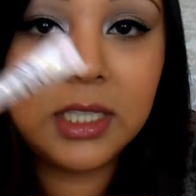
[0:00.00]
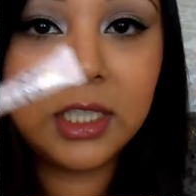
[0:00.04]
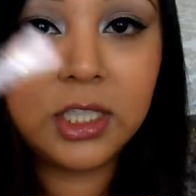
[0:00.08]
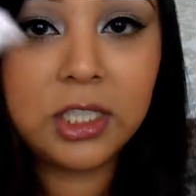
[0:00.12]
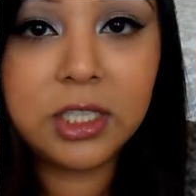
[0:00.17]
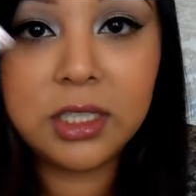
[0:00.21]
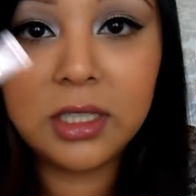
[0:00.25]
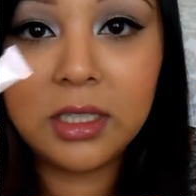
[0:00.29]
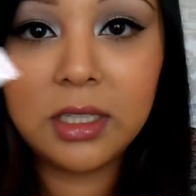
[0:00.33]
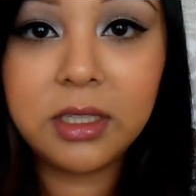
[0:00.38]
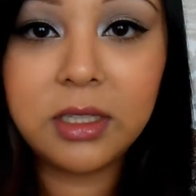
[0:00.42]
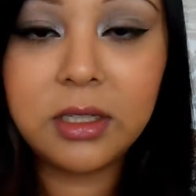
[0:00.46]
is
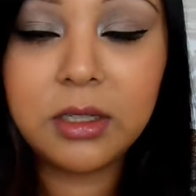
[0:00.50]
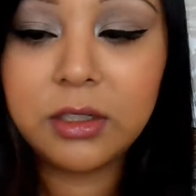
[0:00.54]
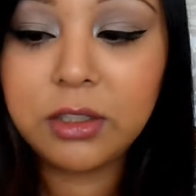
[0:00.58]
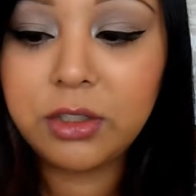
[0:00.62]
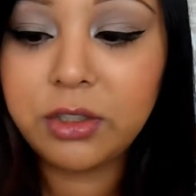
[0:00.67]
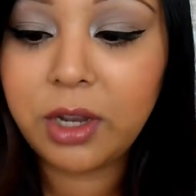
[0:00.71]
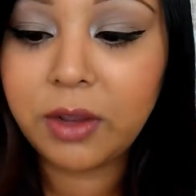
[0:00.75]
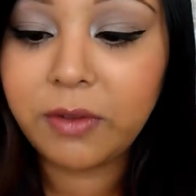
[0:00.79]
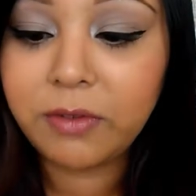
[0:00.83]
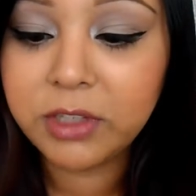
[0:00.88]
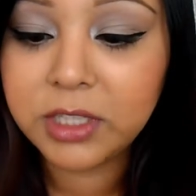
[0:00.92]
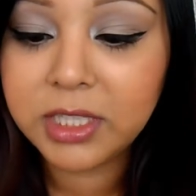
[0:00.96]
just a little
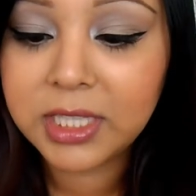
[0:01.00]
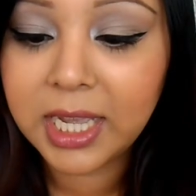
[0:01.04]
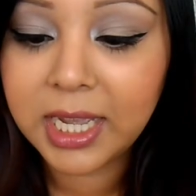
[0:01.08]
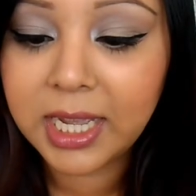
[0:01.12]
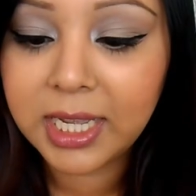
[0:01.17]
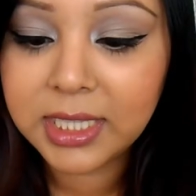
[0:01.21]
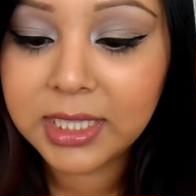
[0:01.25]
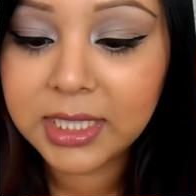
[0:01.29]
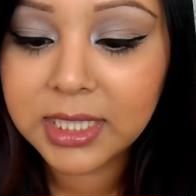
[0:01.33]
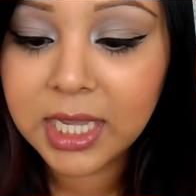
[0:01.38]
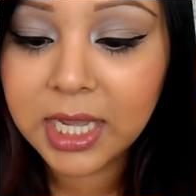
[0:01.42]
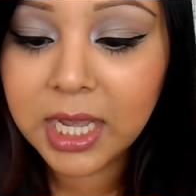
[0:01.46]
travel
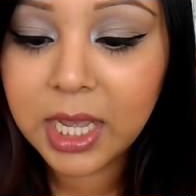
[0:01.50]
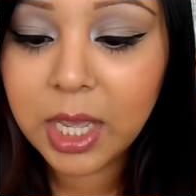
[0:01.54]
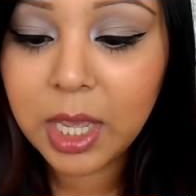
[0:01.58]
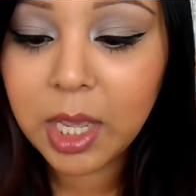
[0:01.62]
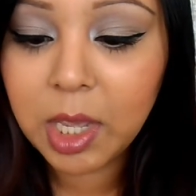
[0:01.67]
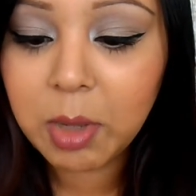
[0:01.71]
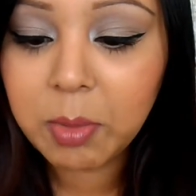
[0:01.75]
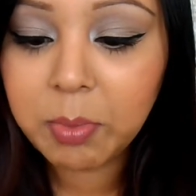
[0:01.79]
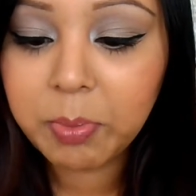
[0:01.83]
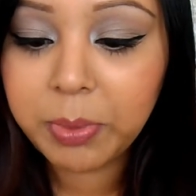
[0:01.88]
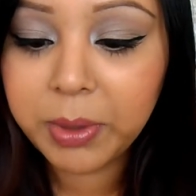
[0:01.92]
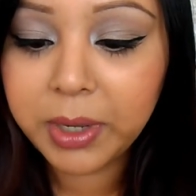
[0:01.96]
size.
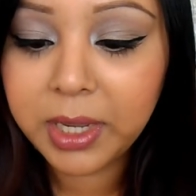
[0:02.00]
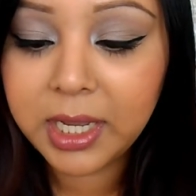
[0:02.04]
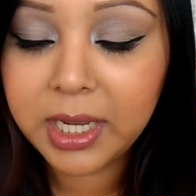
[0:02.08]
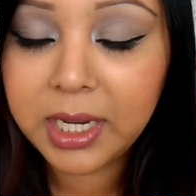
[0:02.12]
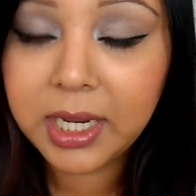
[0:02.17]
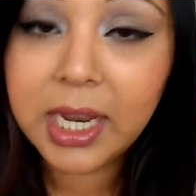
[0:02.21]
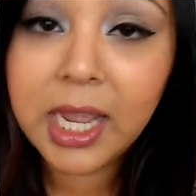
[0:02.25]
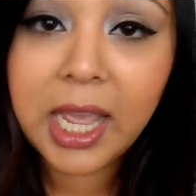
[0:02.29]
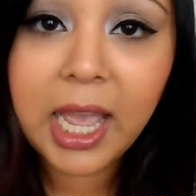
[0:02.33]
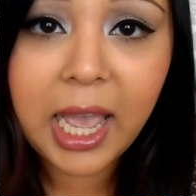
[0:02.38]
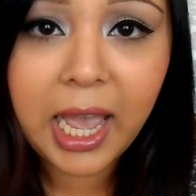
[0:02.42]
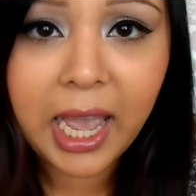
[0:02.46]

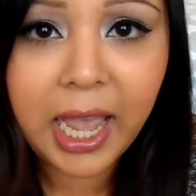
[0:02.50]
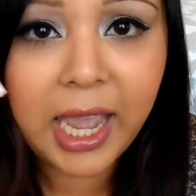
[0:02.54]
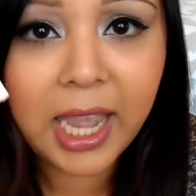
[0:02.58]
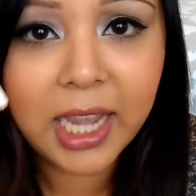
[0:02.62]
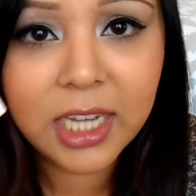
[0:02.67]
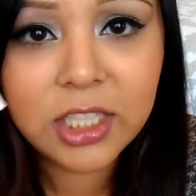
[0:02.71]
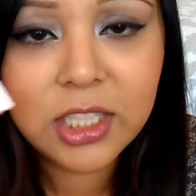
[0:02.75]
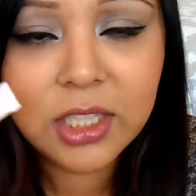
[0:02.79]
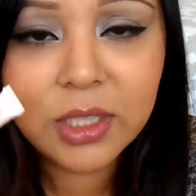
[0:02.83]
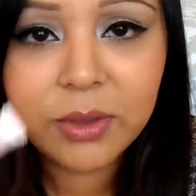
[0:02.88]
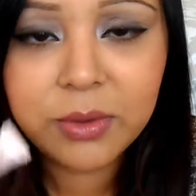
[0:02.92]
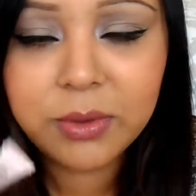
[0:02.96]
But I
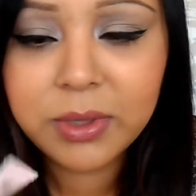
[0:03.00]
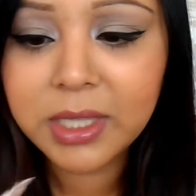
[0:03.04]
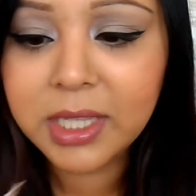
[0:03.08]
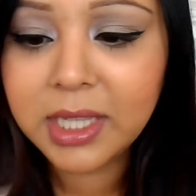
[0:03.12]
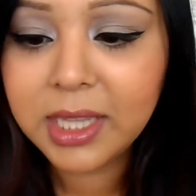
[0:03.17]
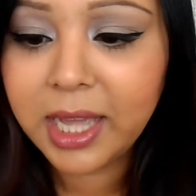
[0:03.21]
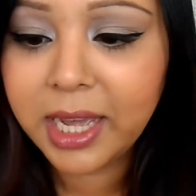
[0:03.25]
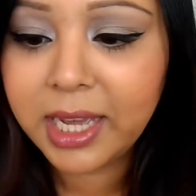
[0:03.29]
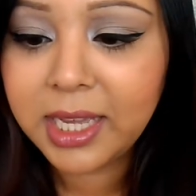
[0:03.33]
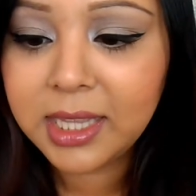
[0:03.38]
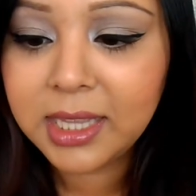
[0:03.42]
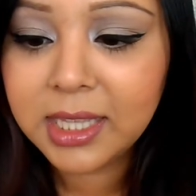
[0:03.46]
actually really
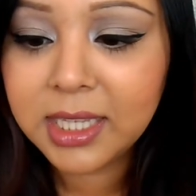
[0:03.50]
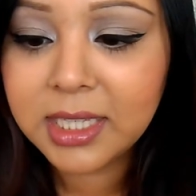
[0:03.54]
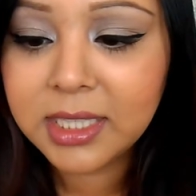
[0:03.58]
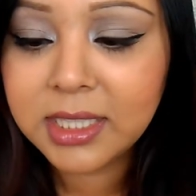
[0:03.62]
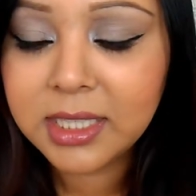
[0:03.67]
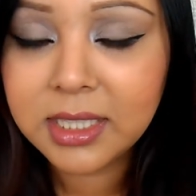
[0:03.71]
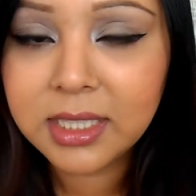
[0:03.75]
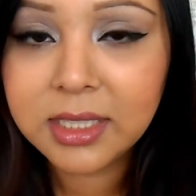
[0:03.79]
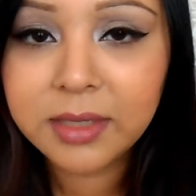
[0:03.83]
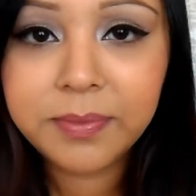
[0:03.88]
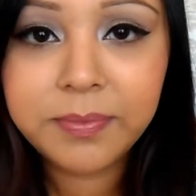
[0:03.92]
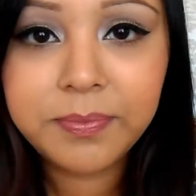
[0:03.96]
like
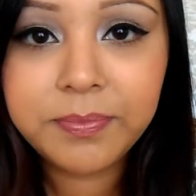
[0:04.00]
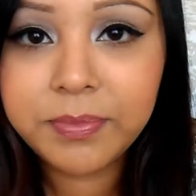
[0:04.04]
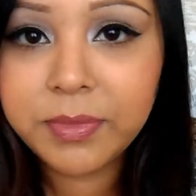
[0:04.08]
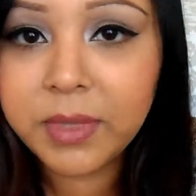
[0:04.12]
this.